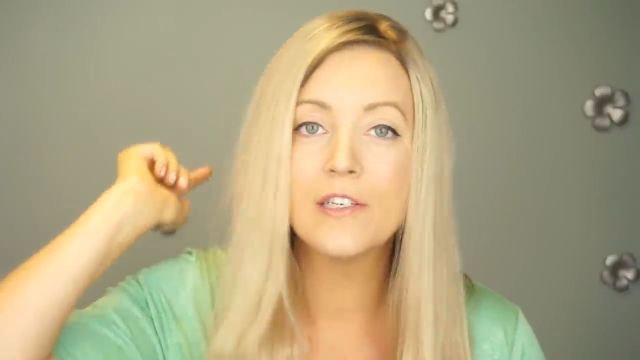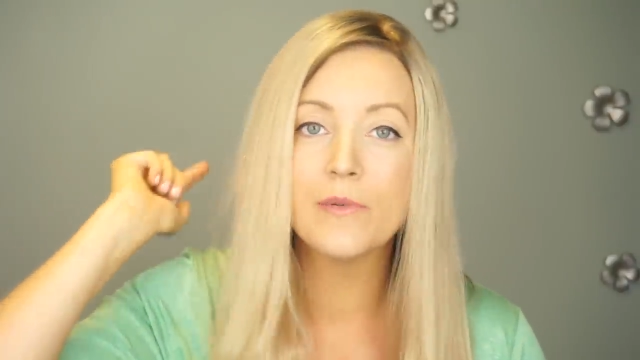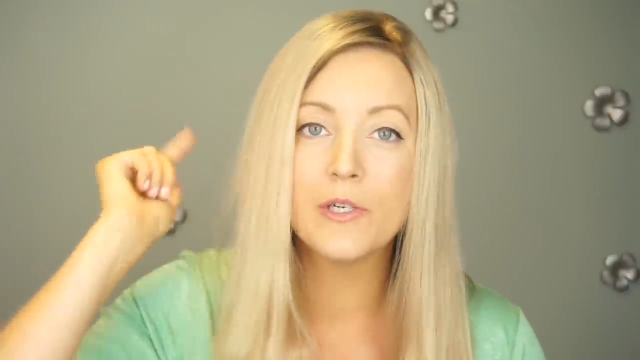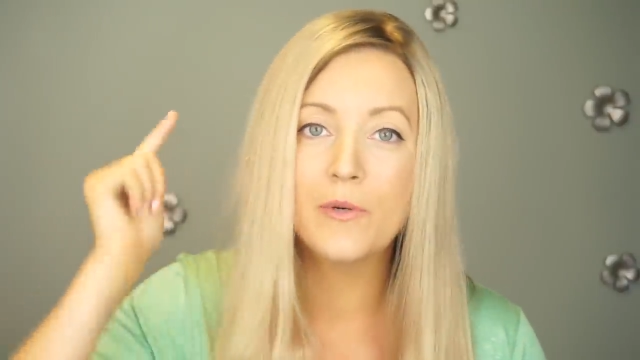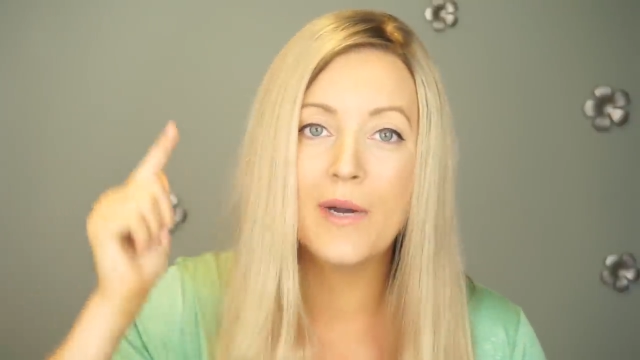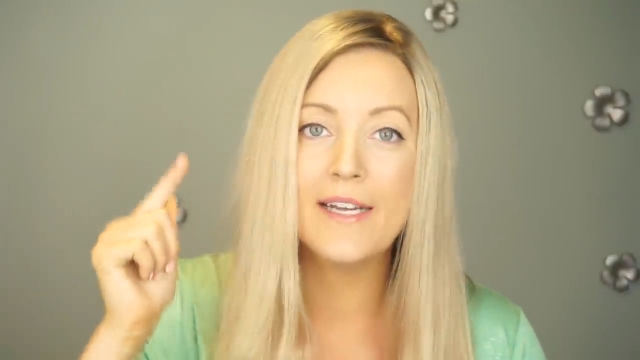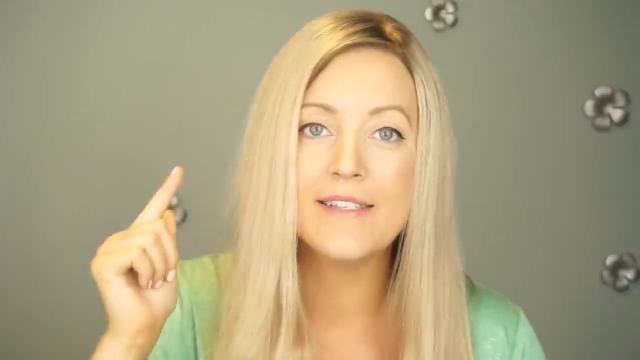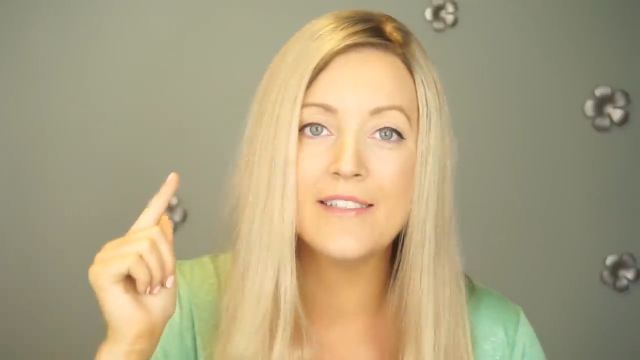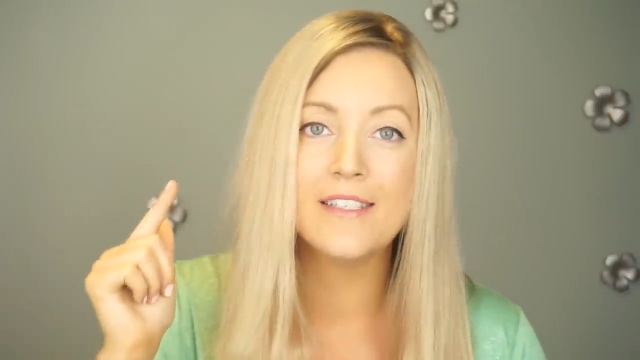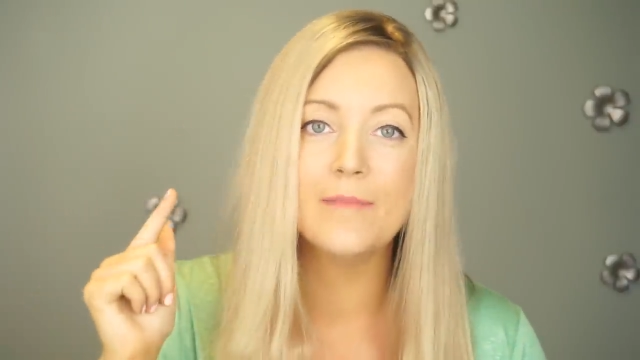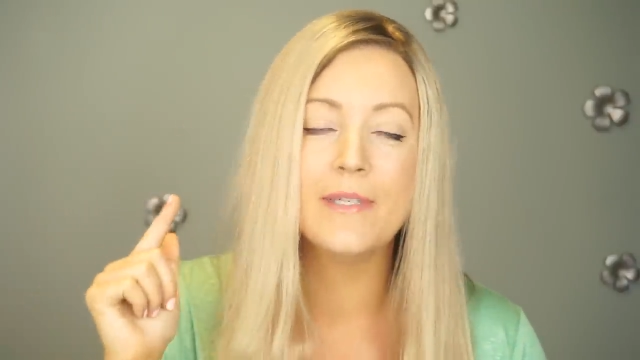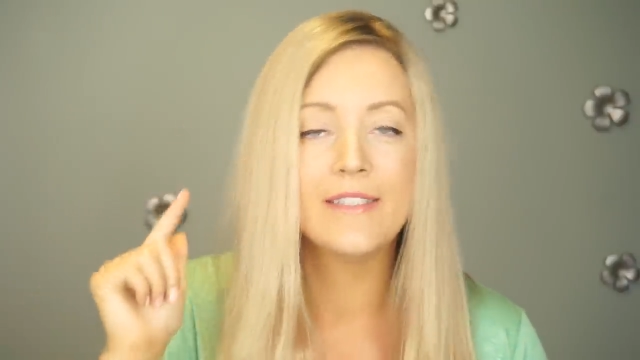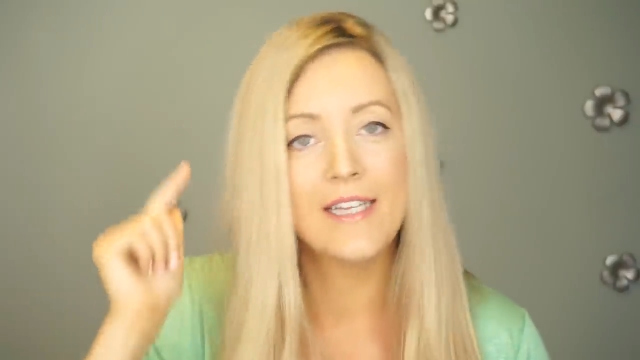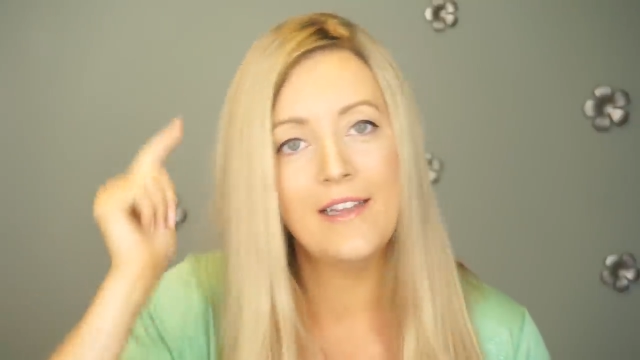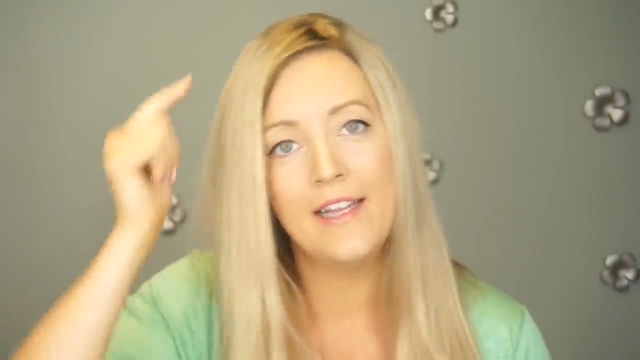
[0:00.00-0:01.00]
requested
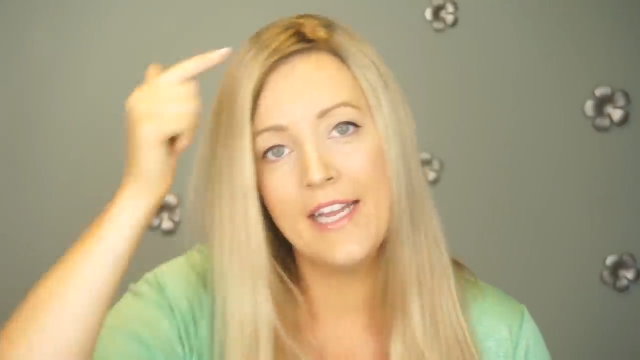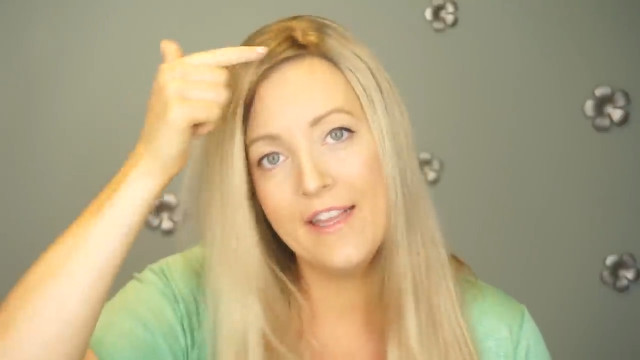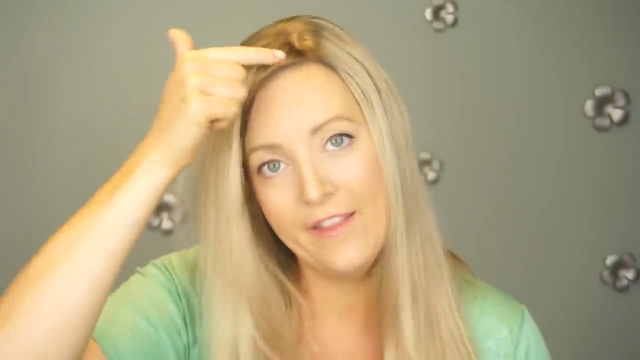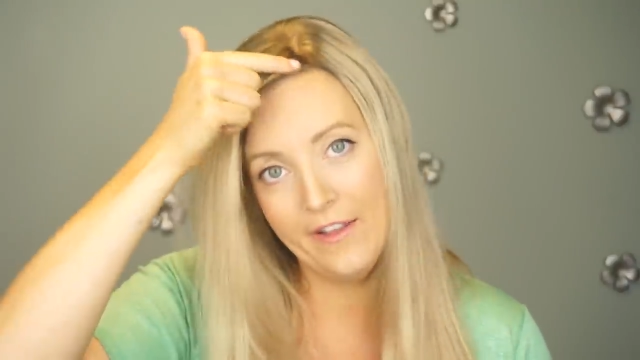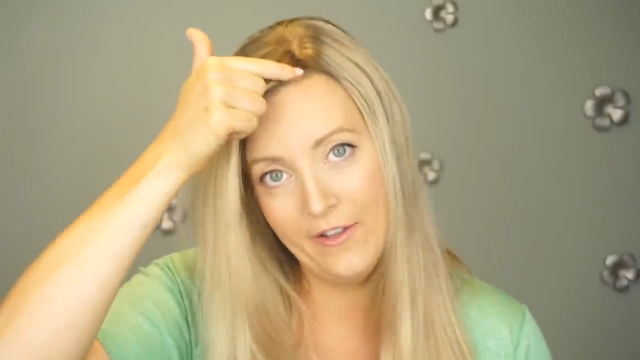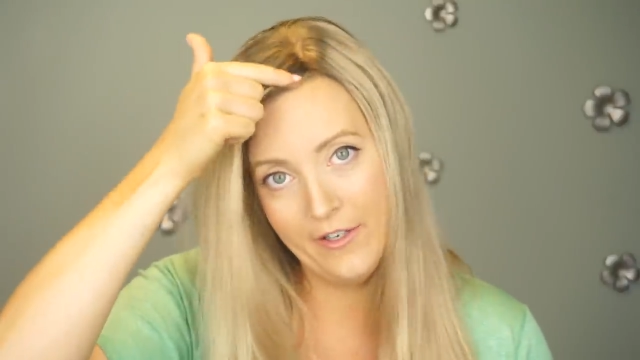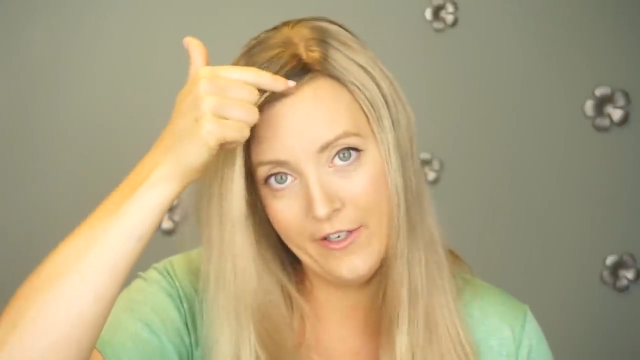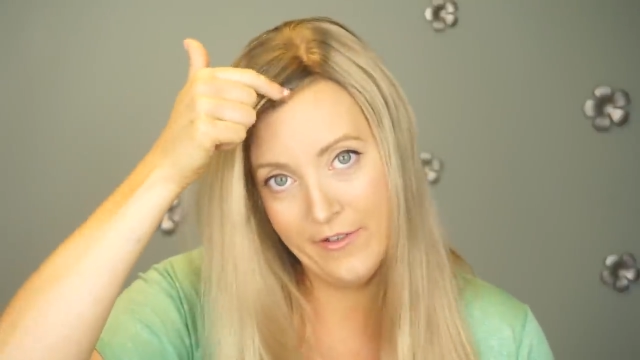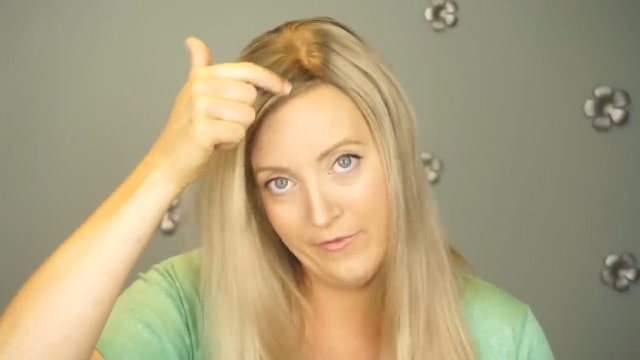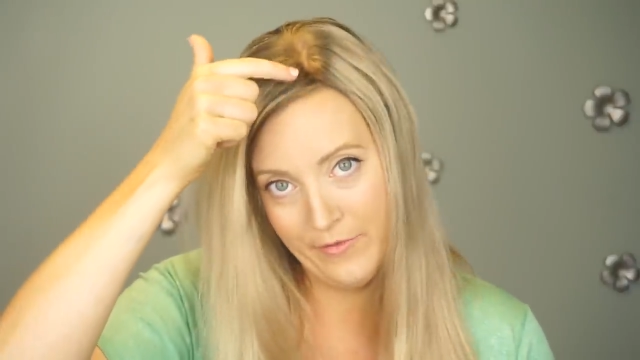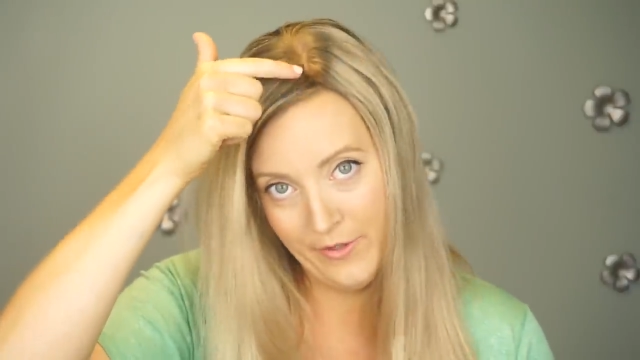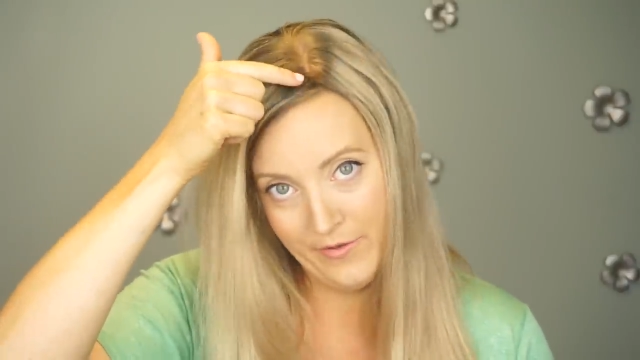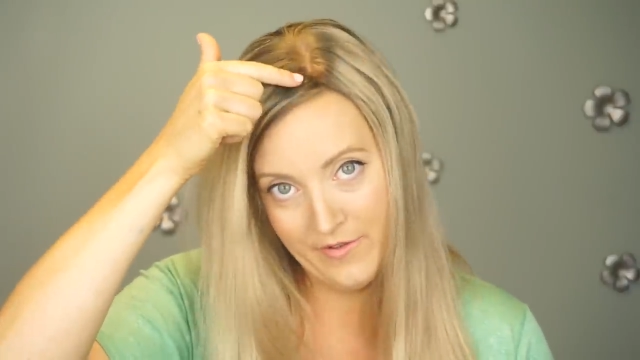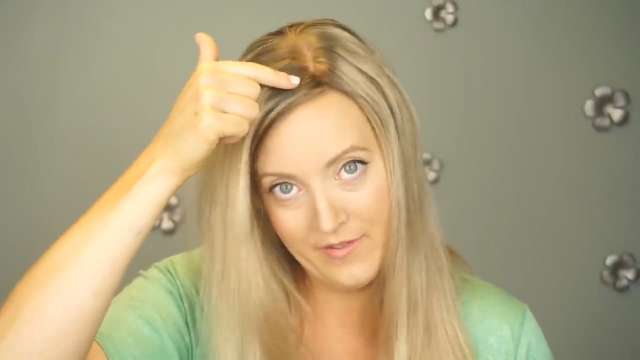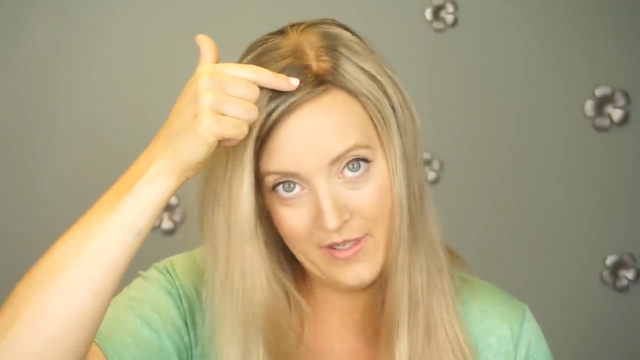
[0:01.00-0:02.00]
because I like the look of roots.